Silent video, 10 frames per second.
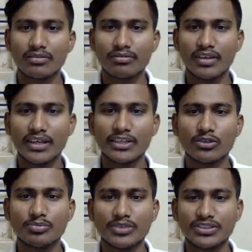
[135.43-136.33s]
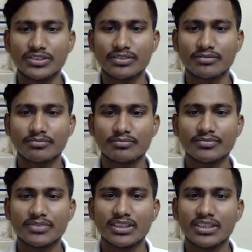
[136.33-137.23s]
5 rupees.
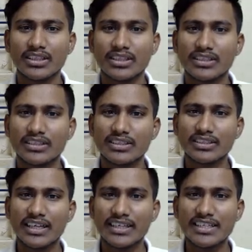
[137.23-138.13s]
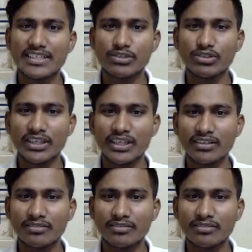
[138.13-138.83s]
That is your